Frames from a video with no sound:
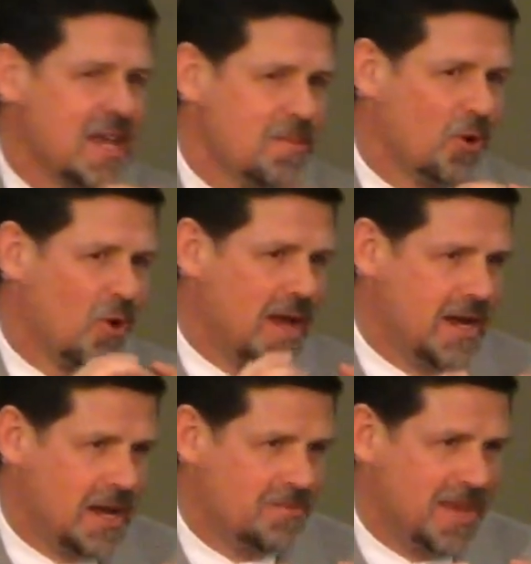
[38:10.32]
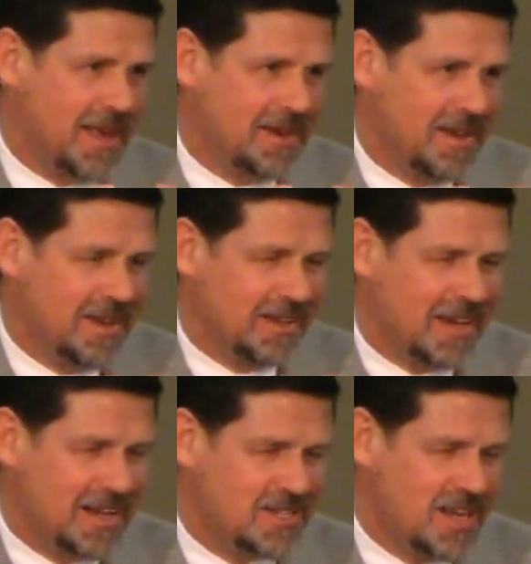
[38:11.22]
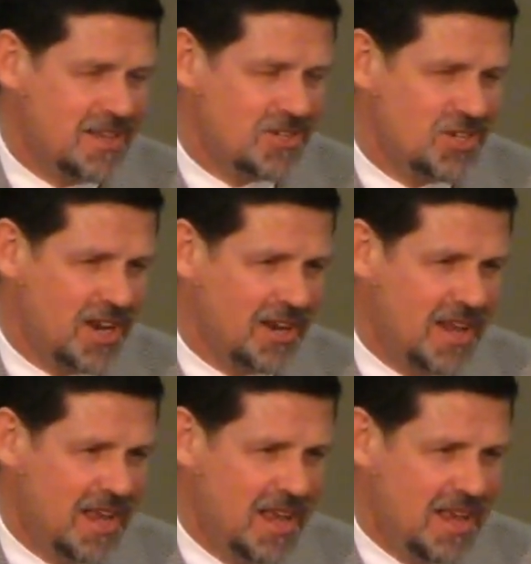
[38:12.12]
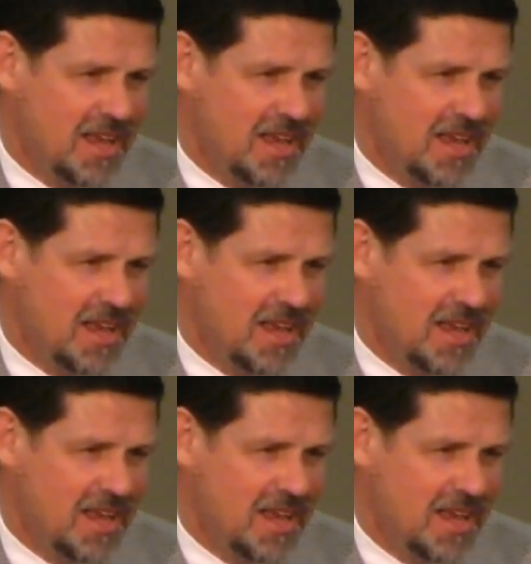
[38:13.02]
Hebrew idiom that, can I say this gently,